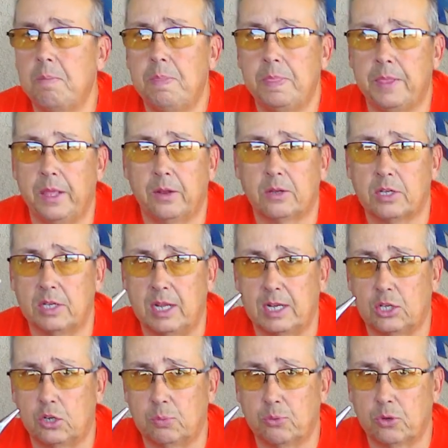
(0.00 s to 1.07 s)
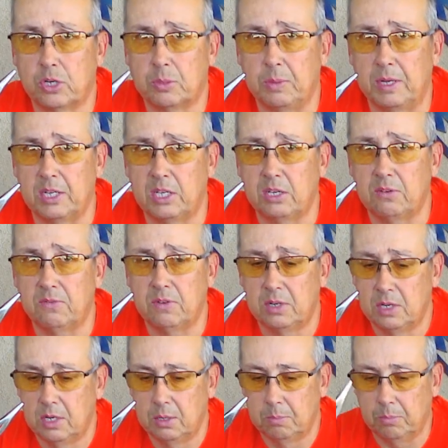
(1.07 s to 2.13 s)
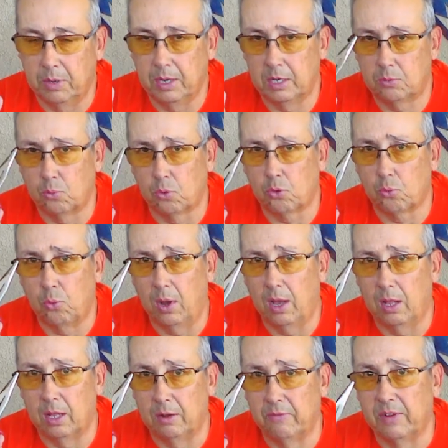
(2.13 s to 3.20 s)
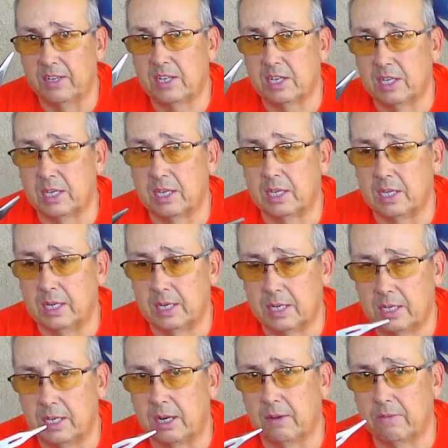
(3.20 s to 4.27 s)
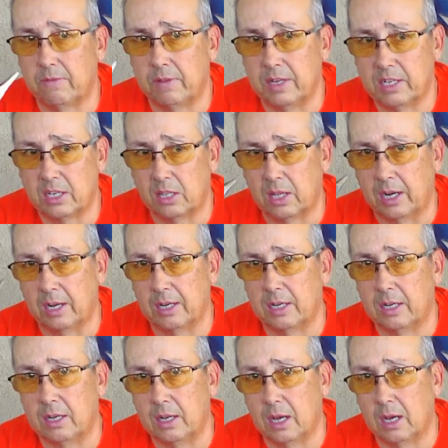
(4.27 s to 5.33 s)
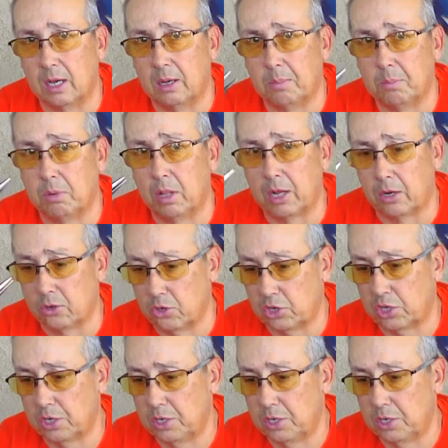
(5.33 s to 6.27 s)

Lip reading: It's not super expensive, but it's worthwhile investing in a set of insulated pliers.